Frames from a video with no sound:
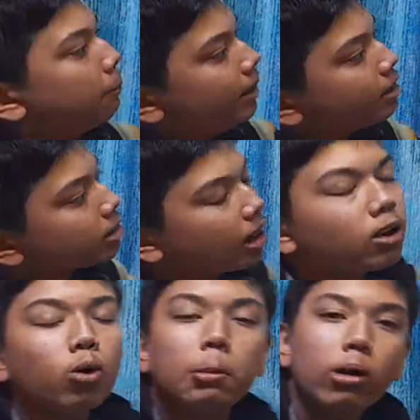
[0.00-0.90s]
Please
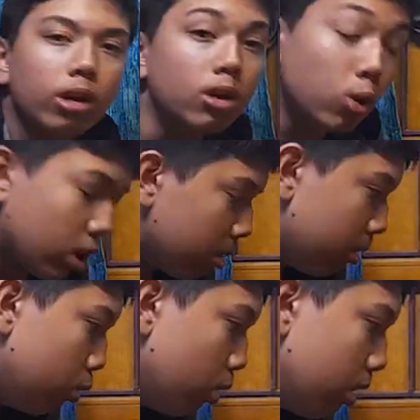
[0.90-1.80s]
know about it. Note
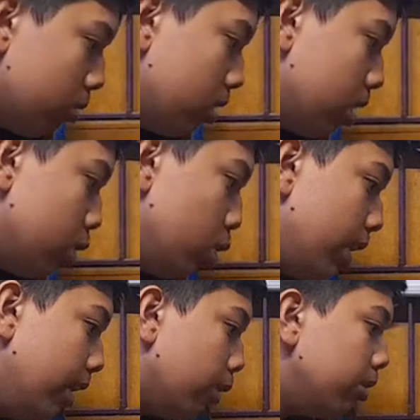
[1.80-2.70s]

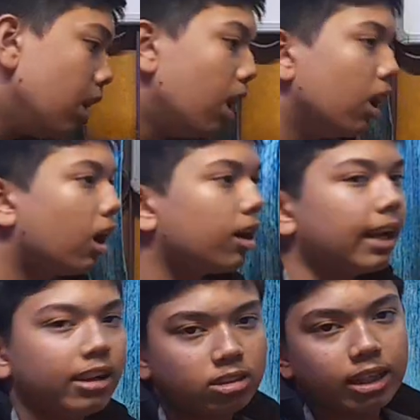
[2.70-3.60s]
it down.
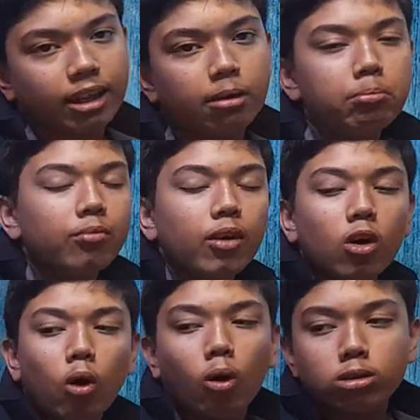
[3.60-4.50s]
That is nerium.
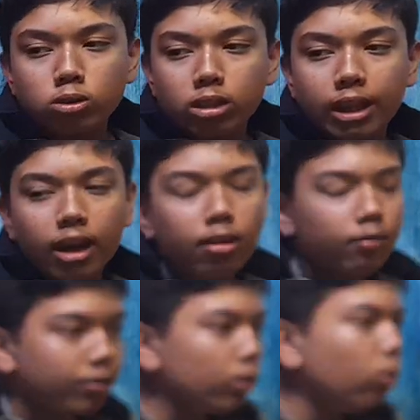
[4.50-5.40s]
Also, there are a
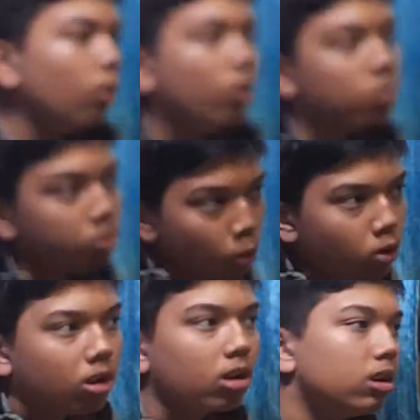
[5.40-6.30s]
few
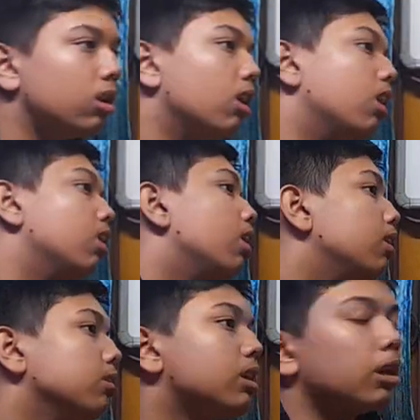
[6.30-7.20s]
more
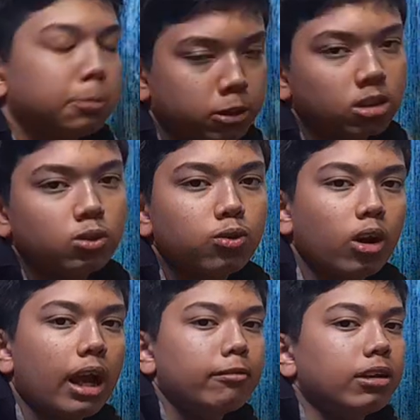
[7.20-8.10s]
adoptions
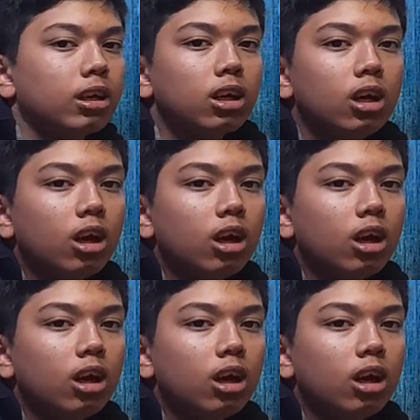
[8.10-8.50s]
for having